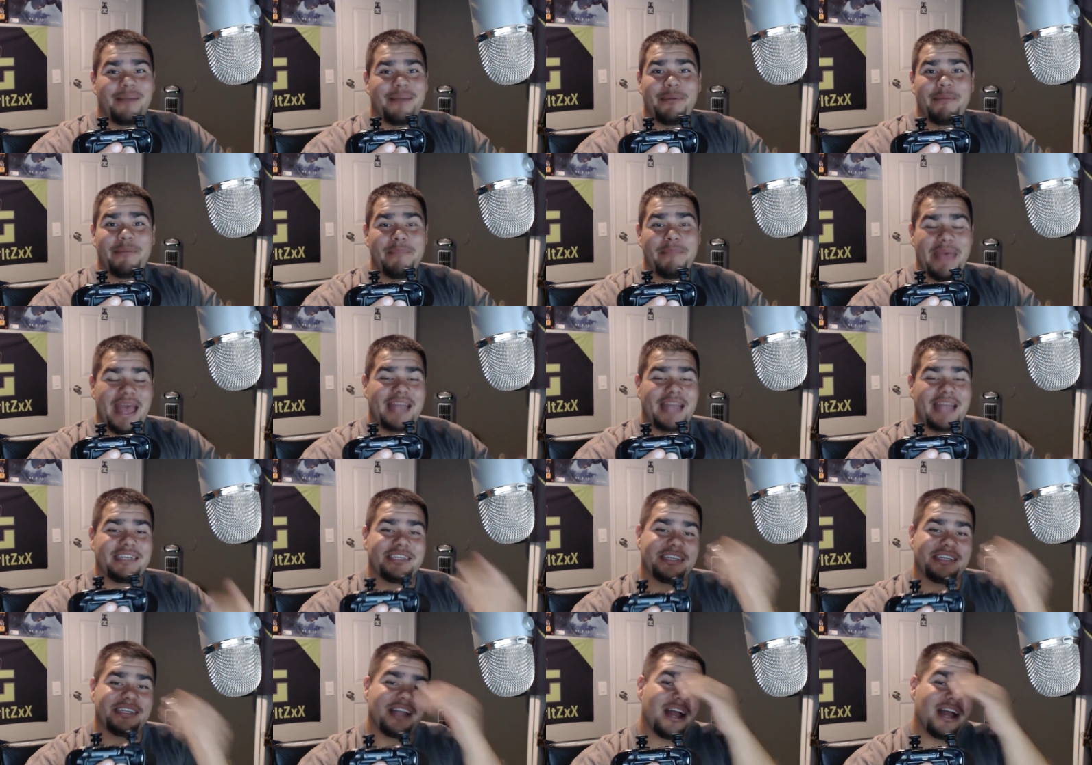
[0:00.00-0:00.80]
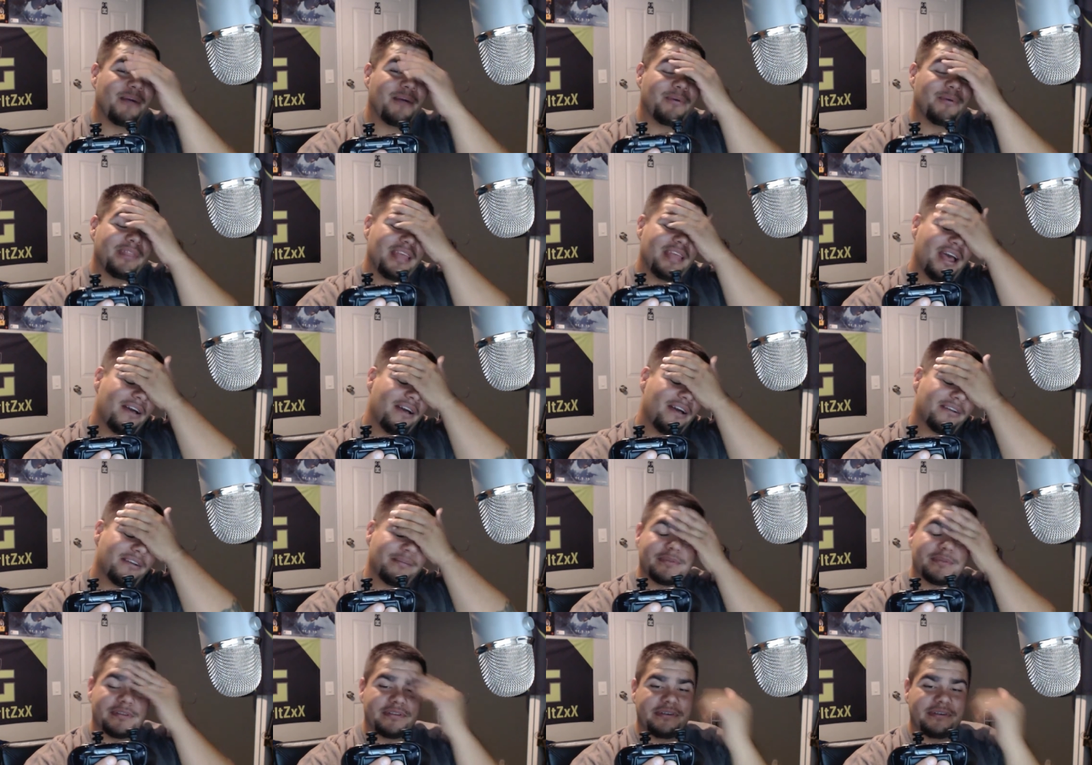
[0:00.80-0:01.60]
I'm a bad shot
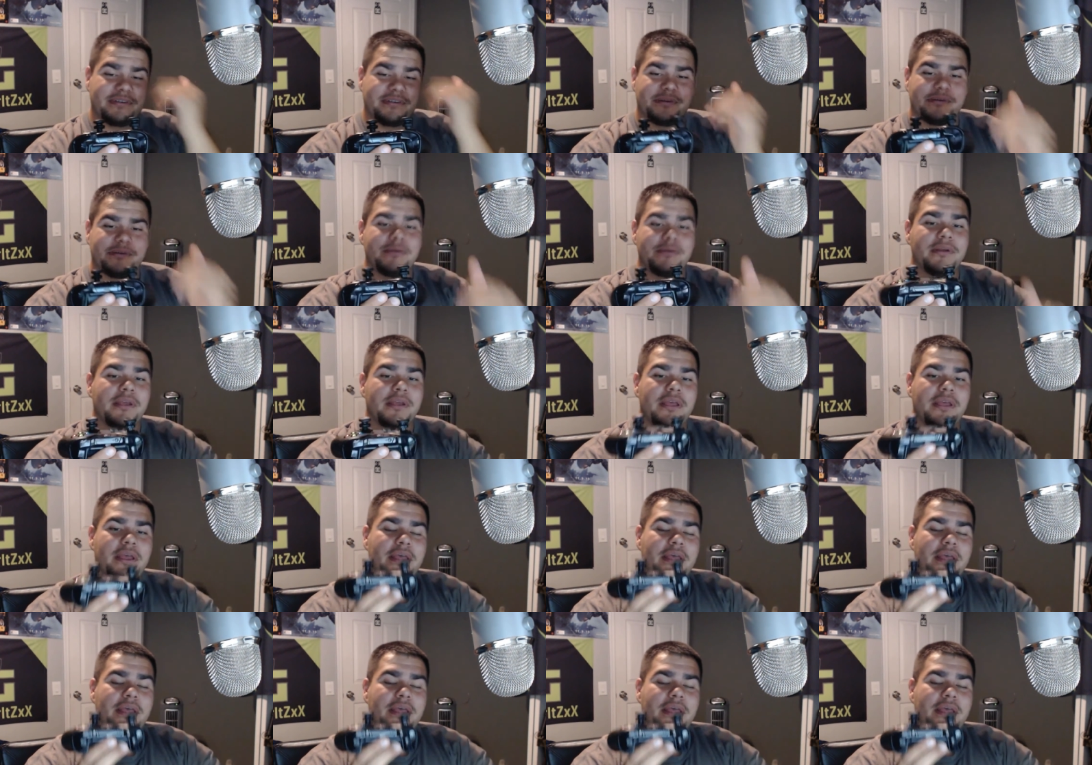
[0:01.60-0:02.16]
without them, so